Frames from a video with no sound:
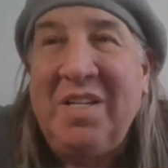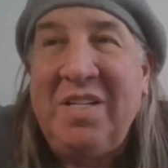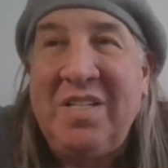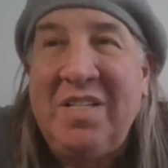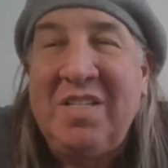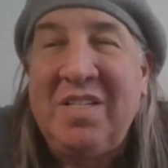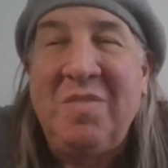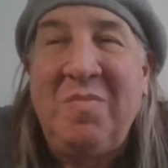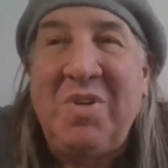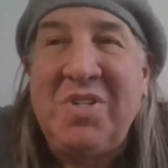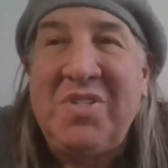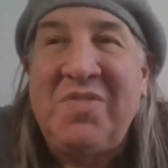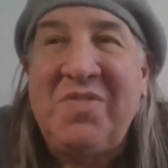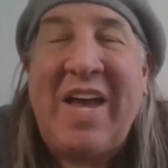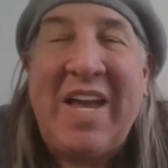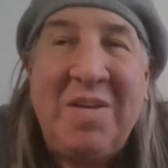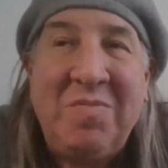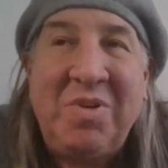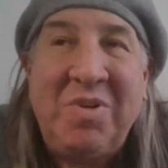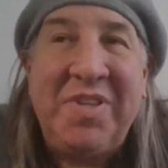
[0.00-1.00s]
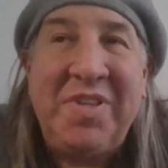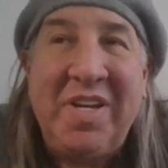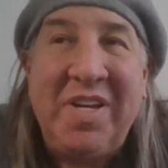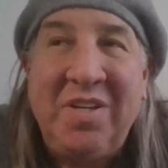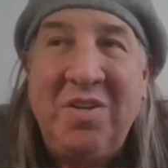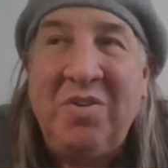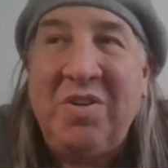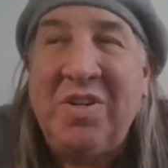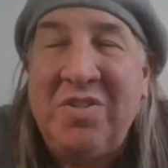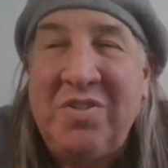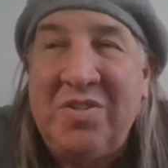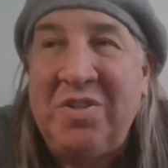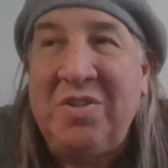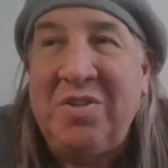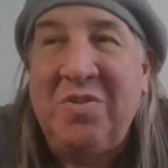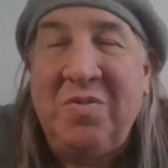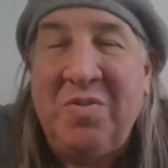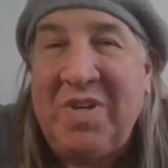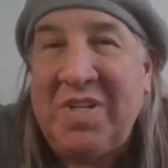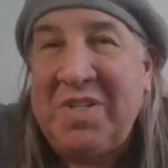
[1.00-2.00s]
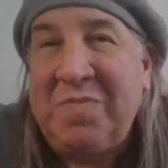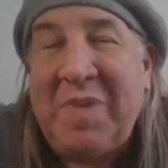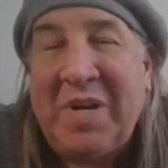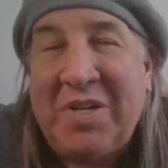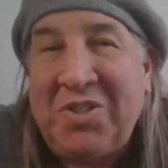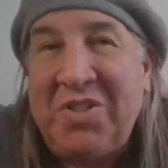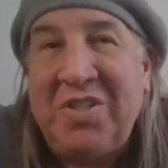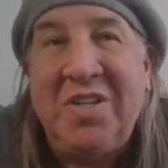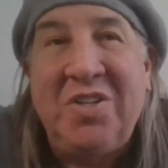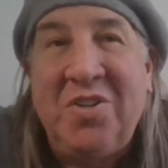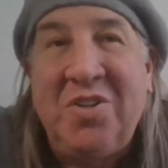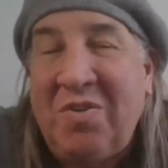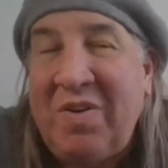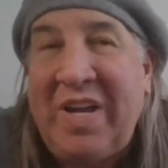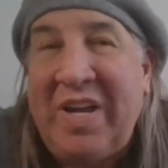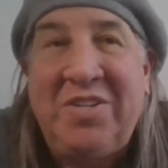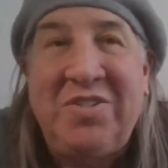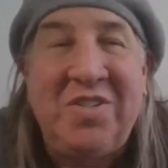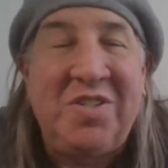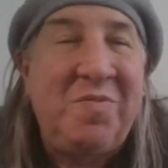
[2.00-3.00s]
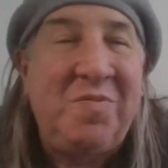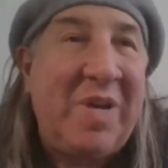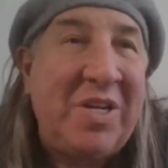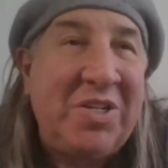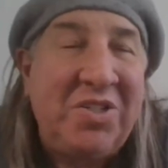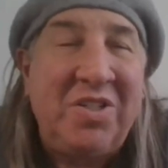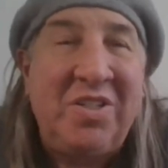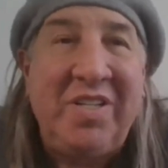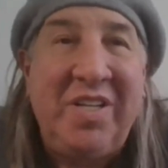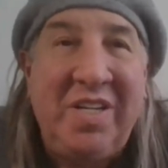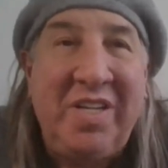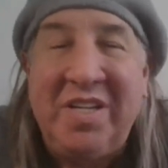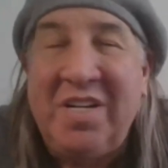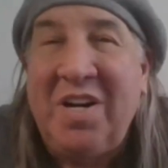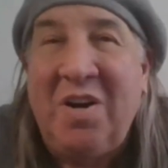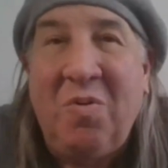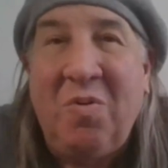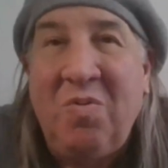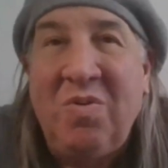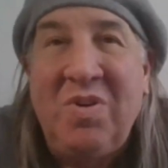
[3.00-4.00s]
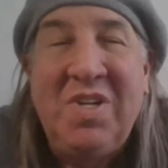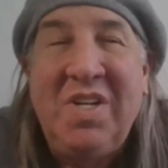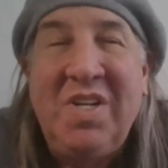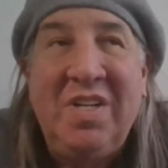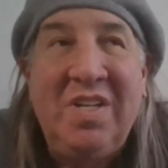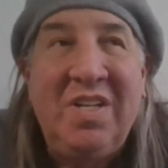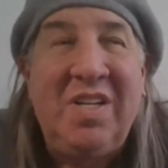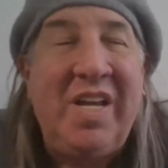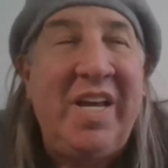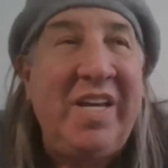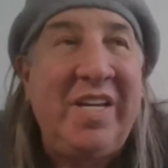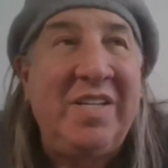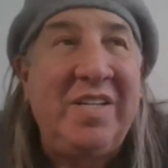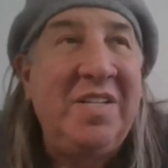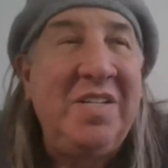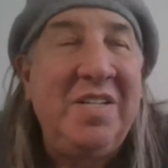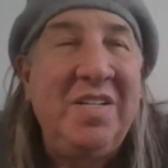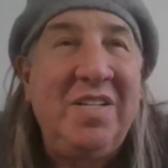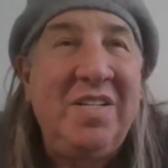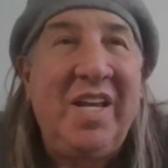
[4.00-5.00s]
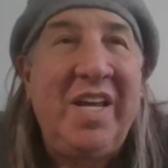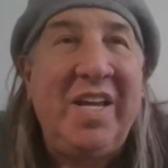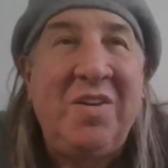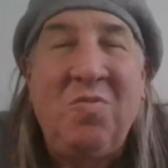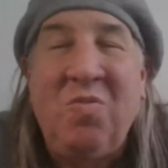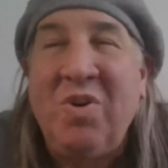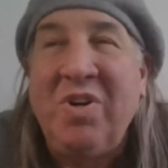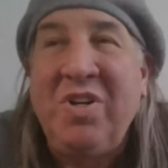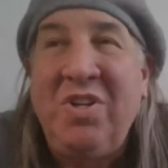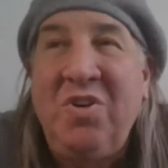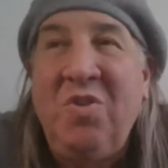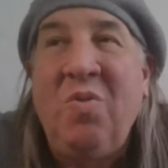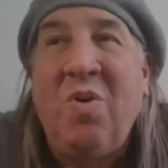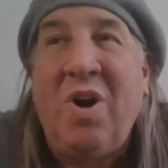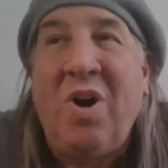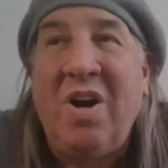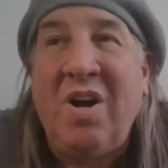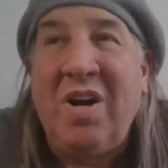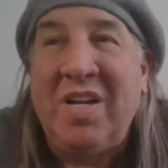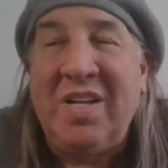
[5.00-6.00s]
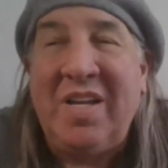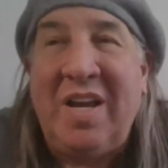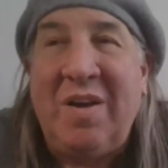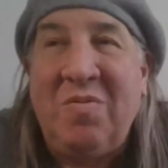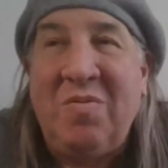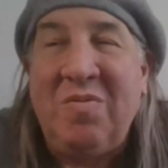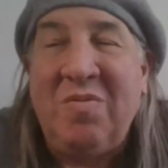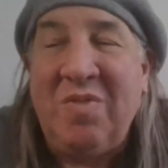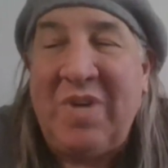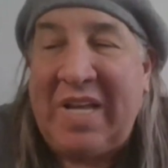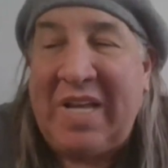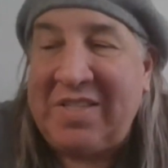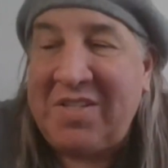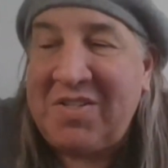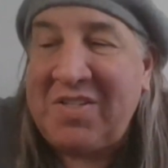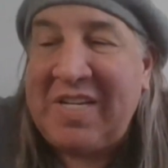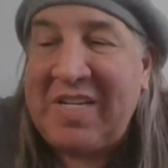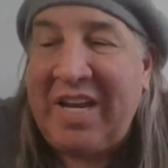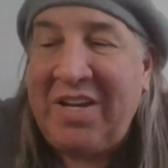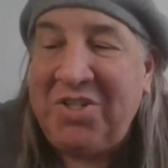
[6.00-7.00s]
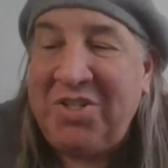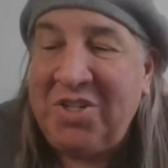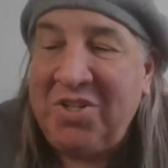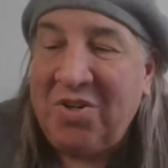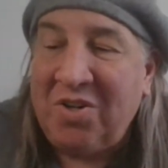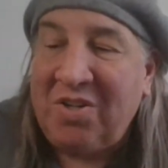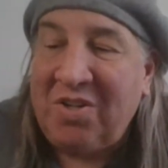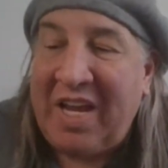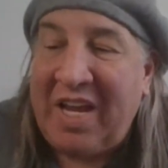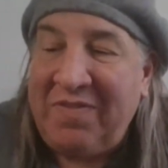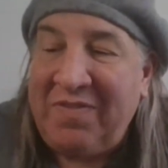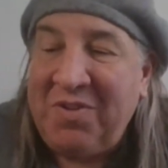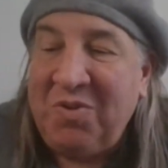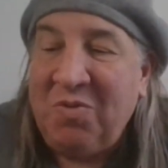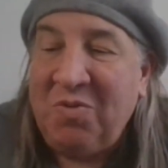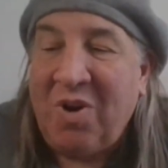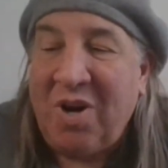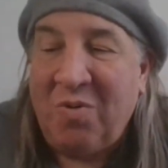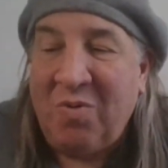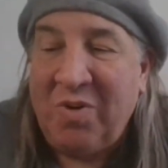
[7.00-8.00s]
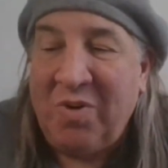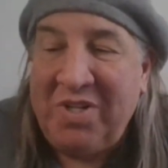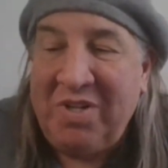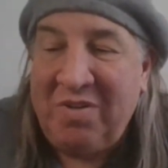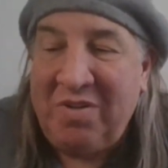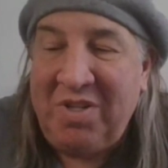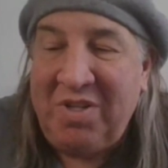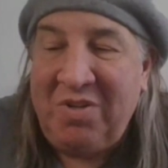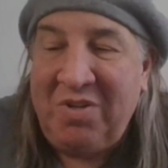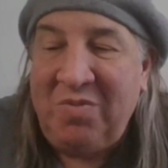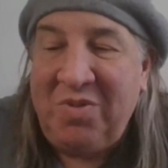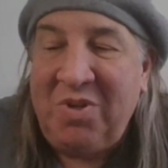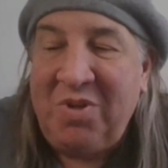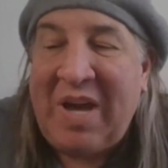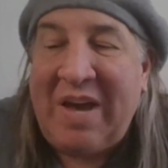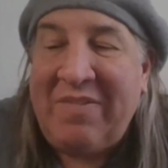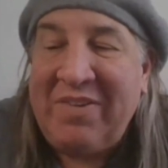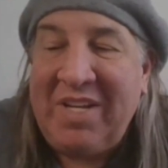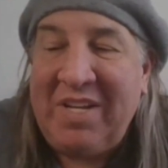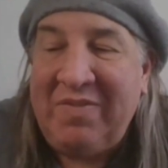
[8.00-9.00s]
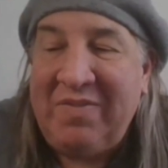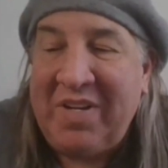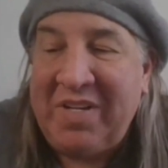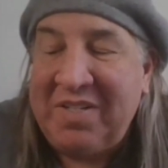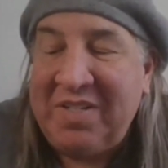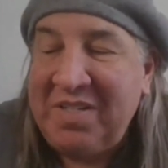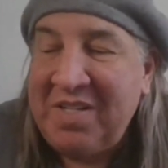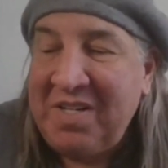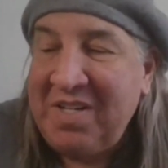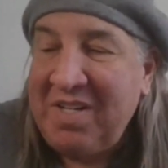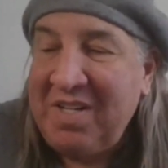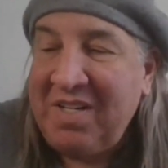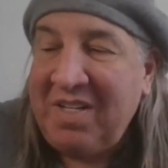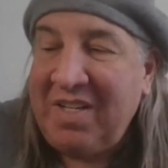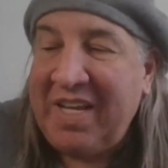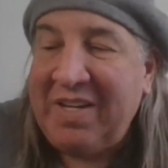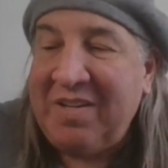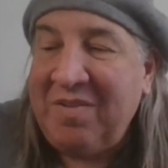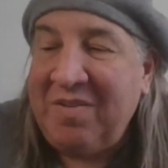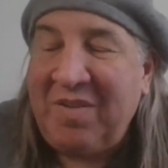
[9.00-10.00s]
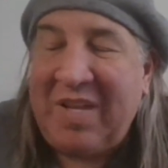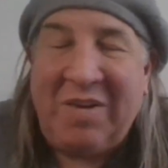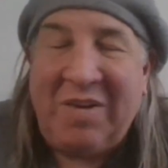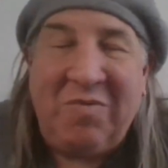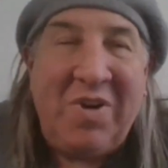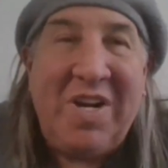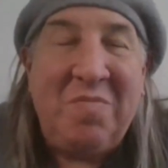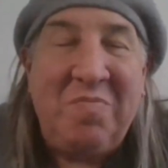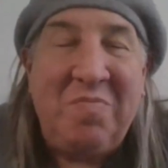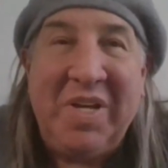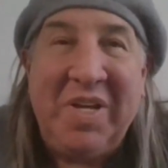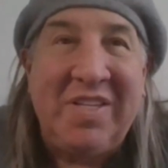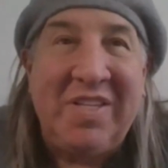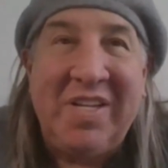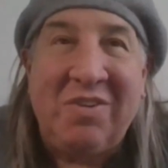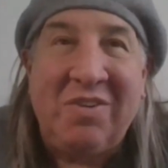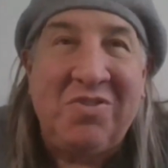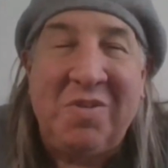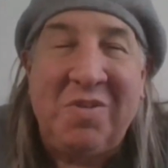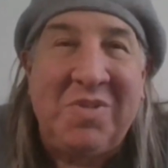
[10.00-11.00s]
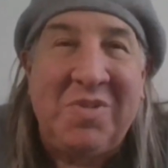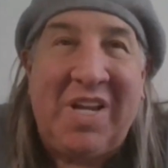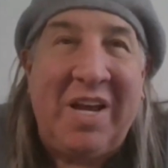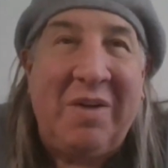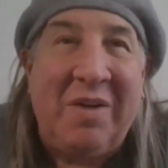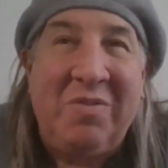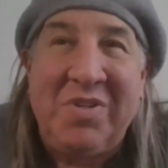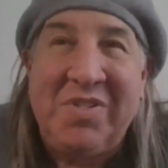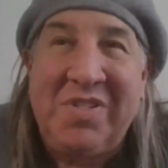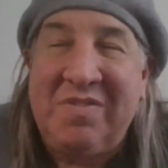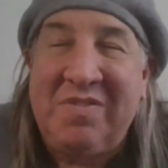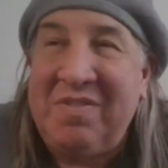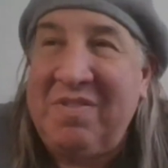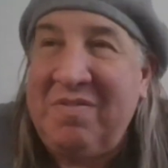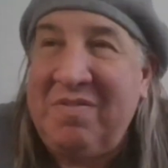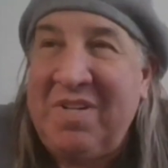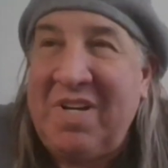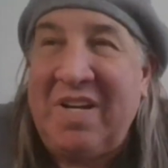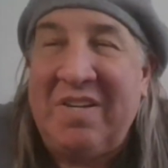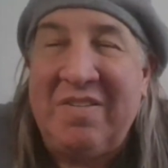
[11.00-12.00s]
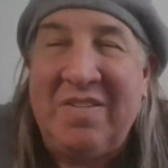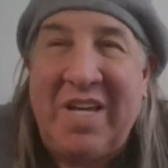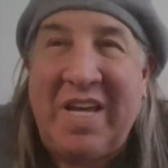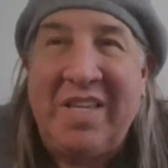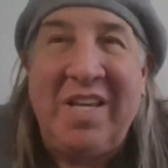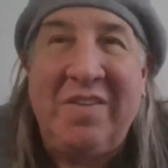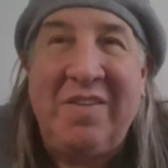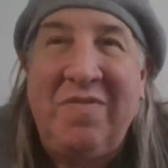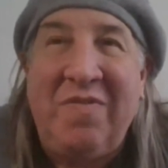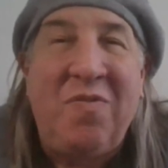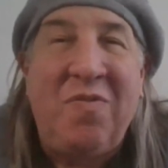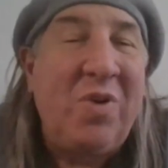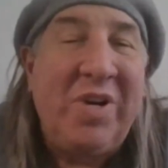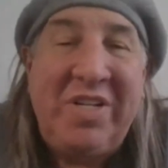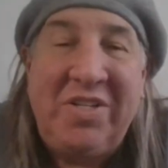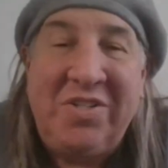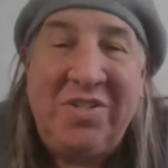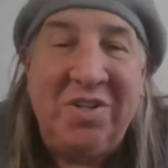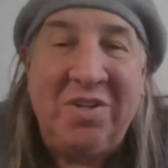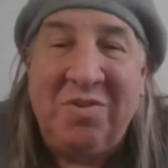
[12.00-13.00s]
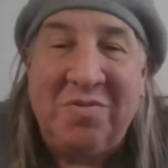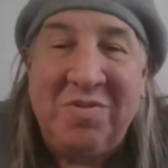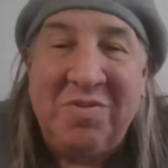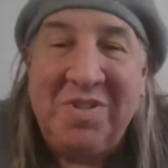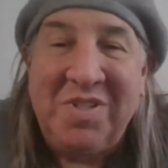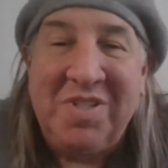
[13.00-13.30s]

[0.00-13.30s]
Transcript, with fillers: The, the most valuable thing you can do, especially at your age, especially you know, like like where you are at, at at the stage in your life you are where you're you you haven't even like like we didn't build Thinkorswim until I was I think 42.